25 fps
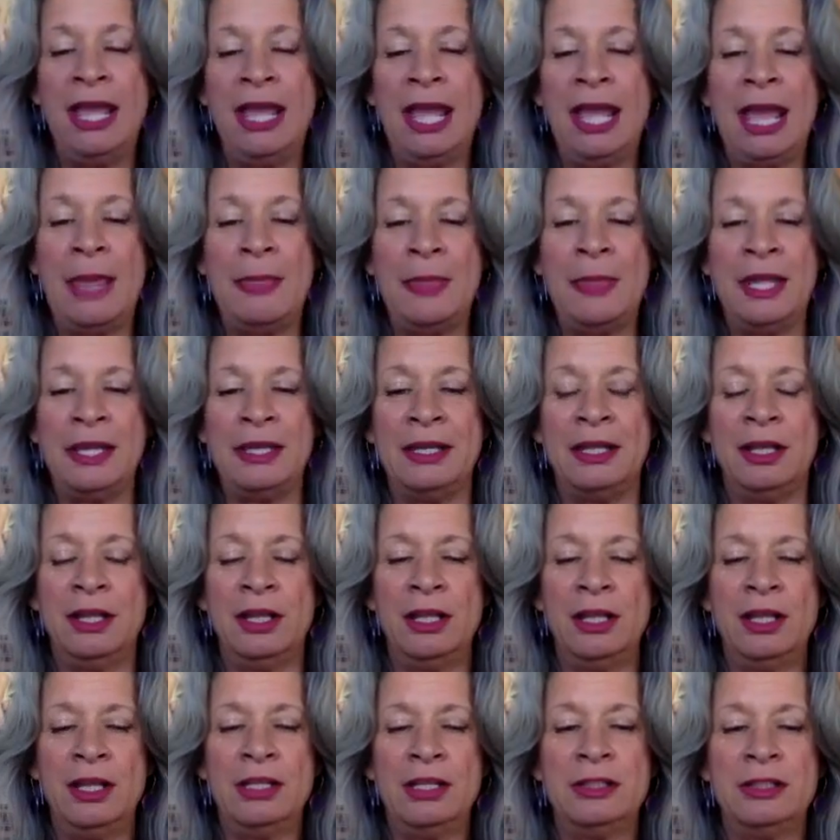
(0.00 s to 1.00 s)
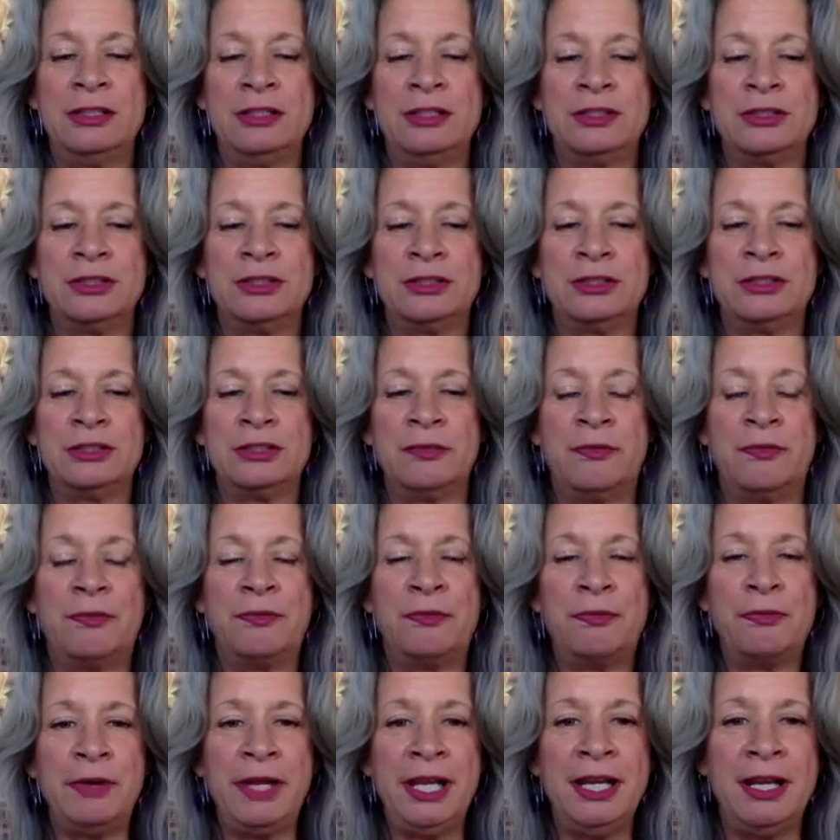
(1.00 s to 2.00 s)
and then the
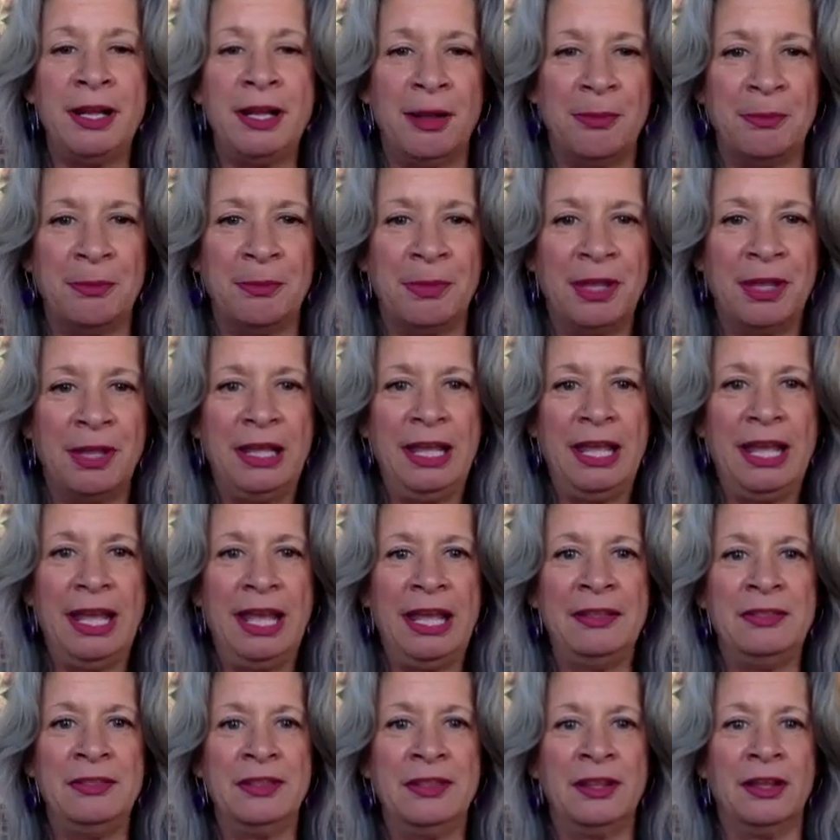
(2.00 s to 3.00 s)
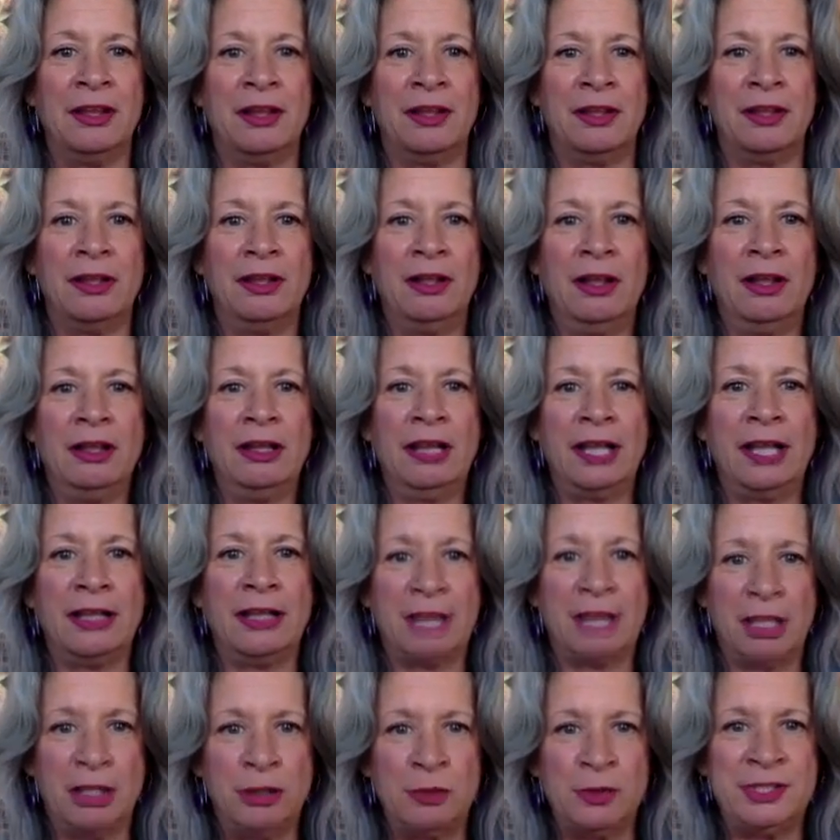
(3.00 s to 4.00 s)
freedom and
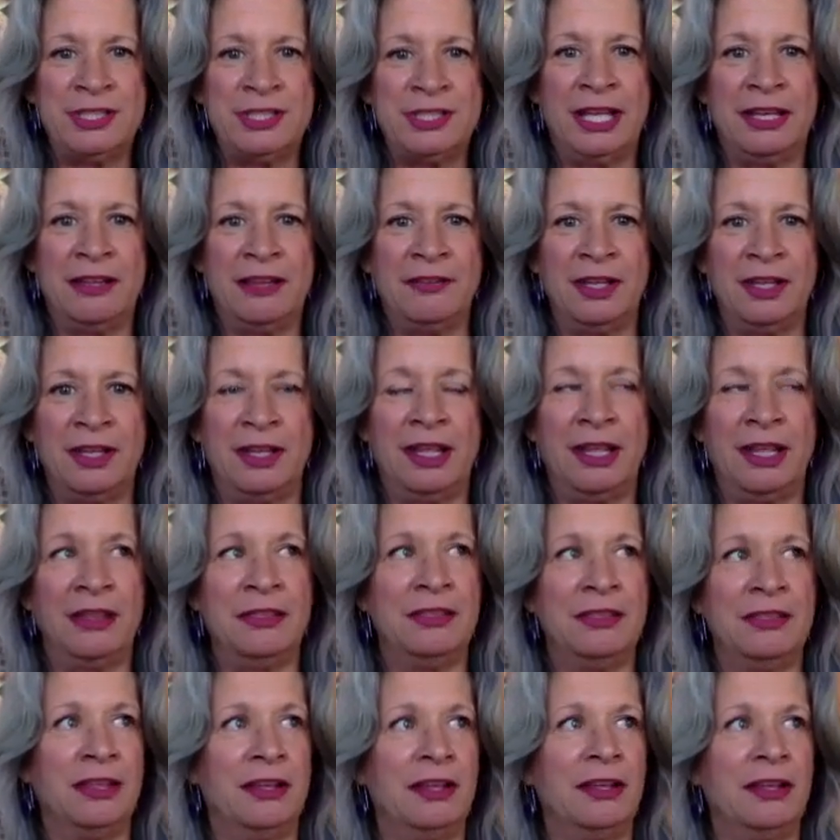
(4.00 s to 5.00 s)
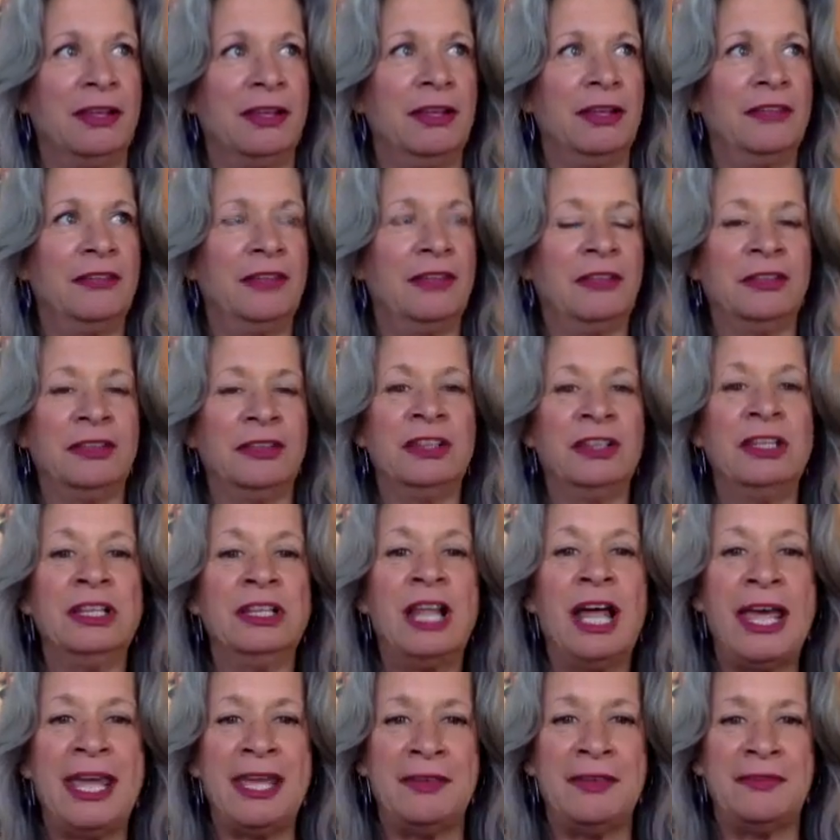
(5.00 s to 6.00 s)
that you said, and the
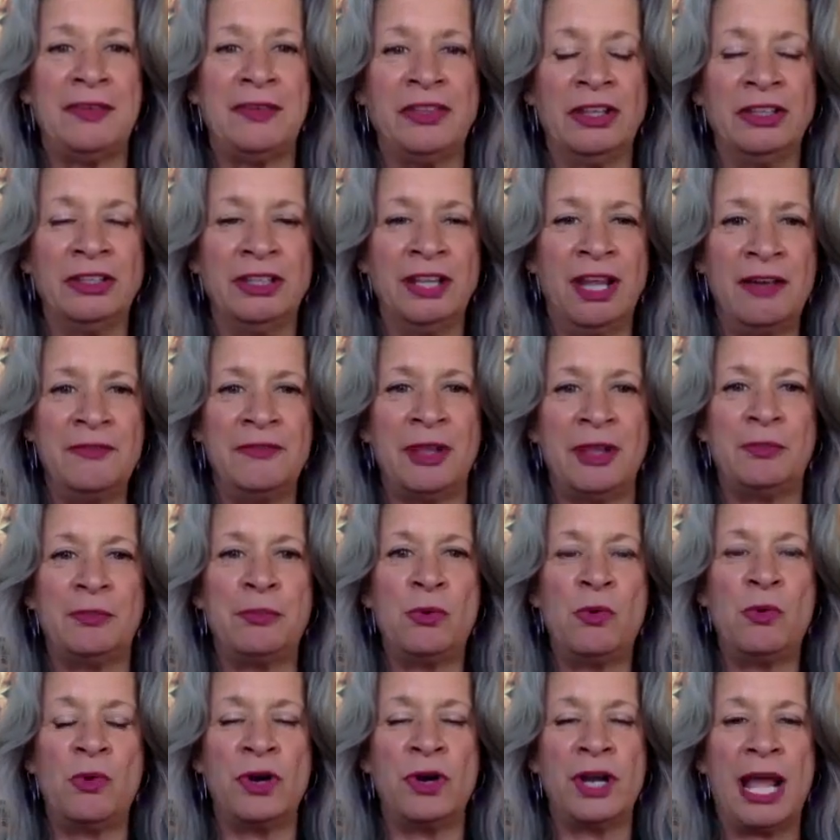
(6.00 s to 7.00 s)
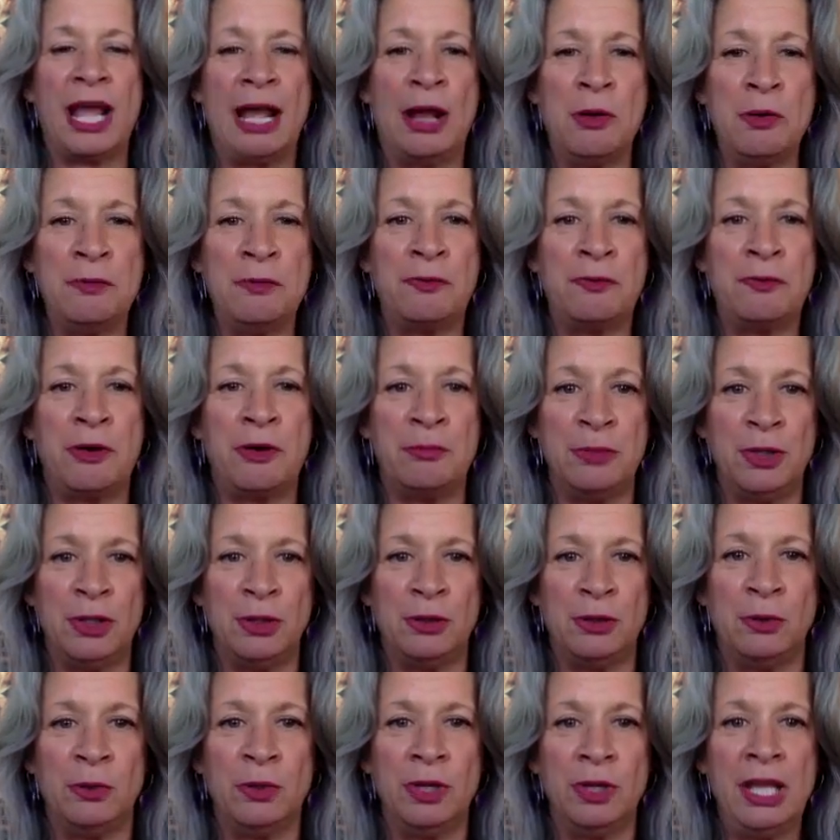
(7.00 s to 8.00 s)
life and the love that poured out from
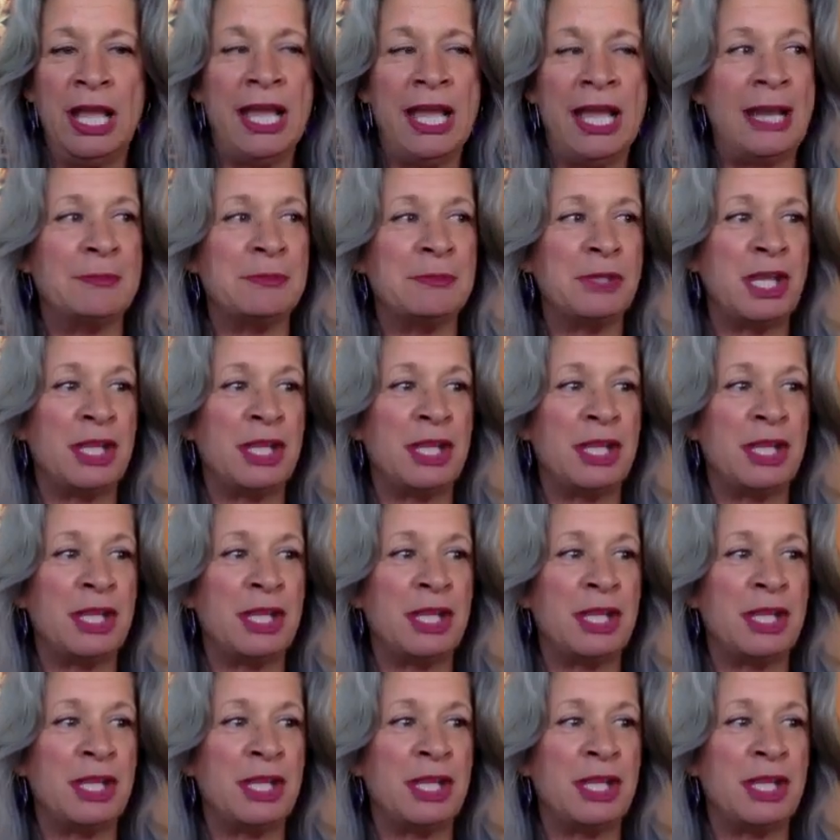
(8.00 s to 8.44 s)
you. And